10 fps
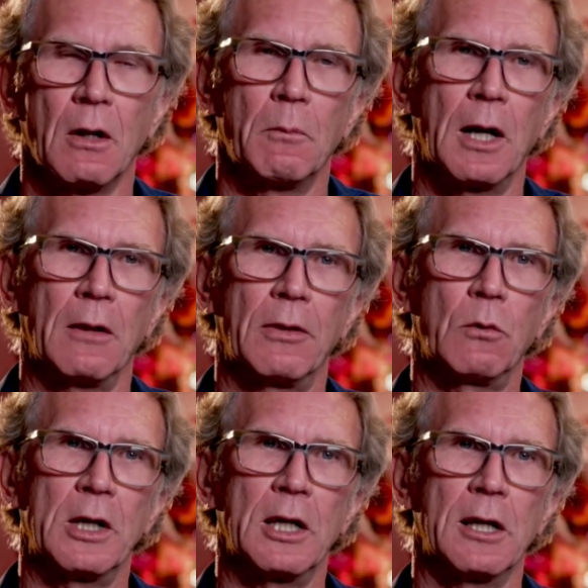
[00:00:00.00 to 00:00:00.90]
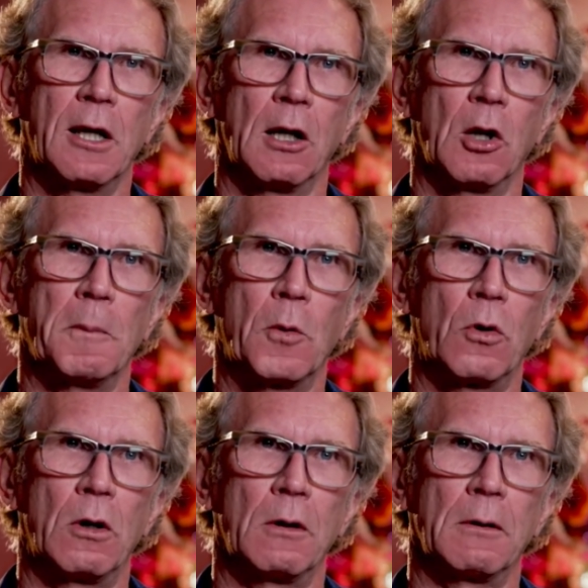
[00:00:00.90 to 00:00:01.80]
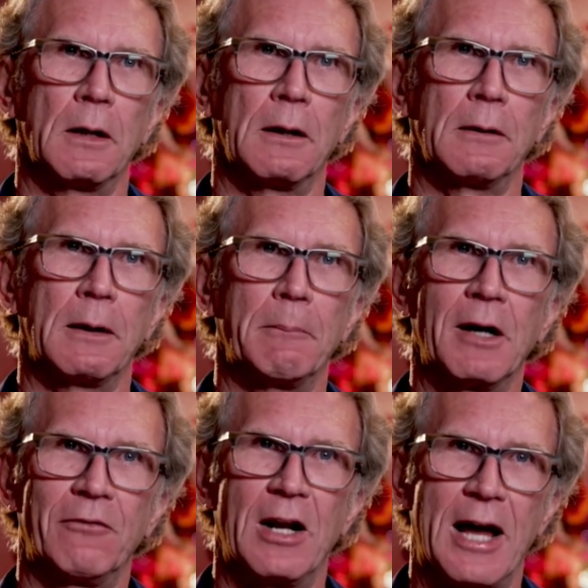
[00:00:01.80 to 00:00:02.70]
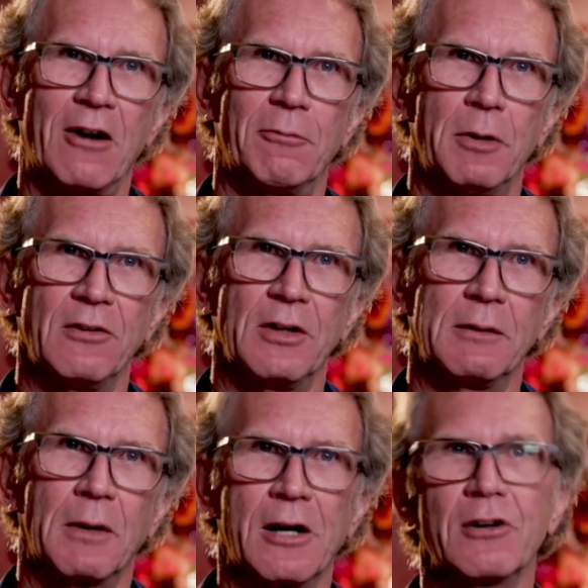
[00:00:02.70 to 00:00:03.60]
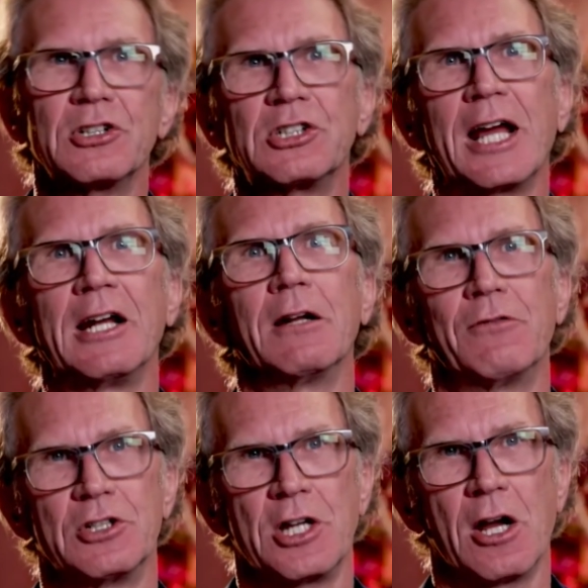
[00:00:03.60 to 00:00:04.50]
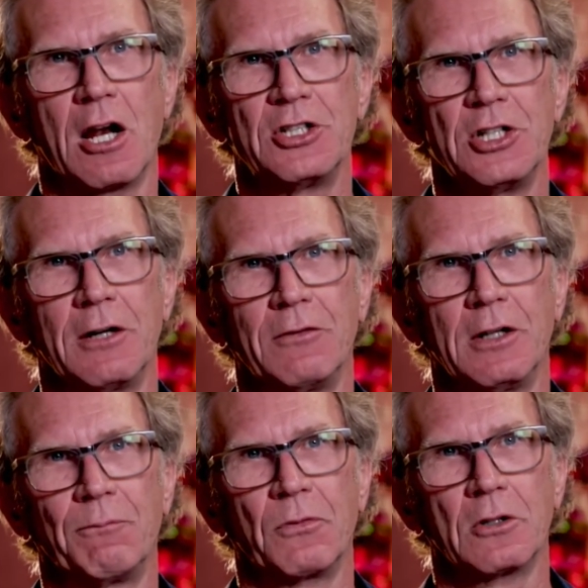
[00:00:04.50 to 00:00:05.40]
But I think we can get a little more benefit out of breathing by understanding the physiology of it.